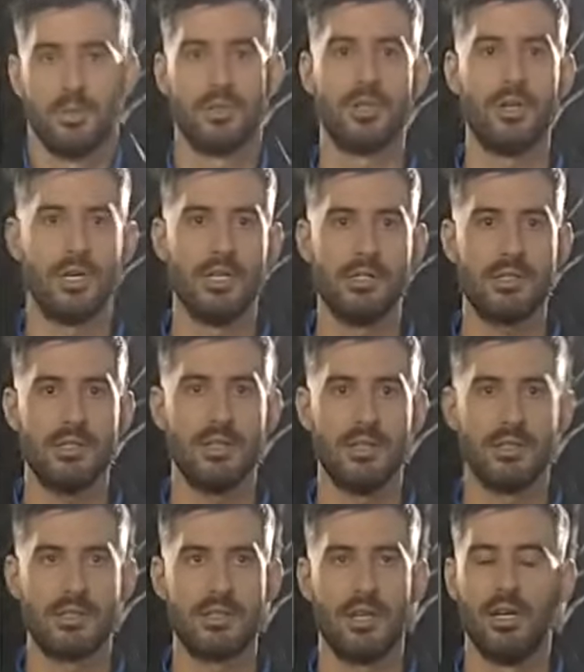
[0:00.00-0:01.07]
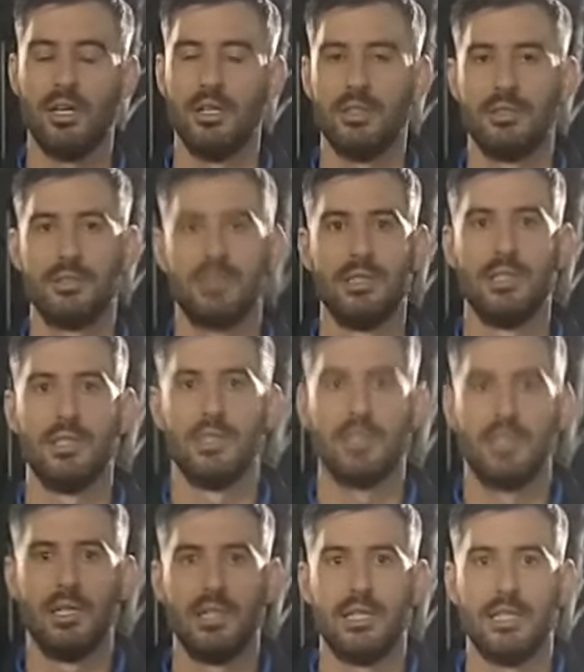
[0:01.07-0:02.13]
do or die for both teams,
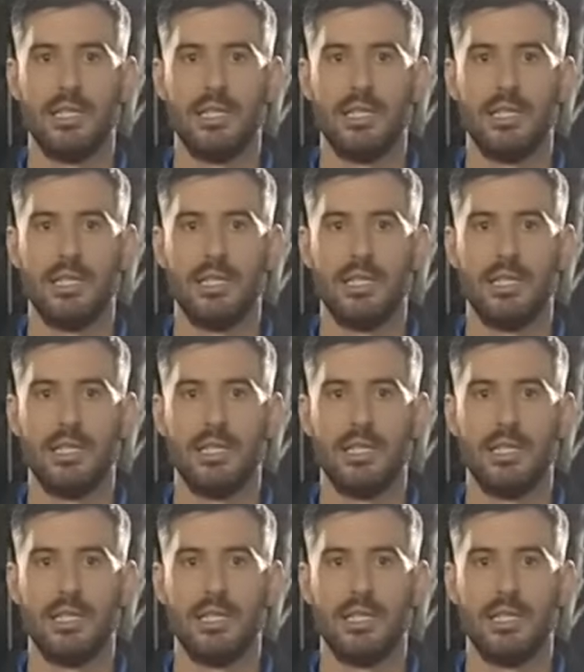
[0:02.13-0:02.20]
yeah.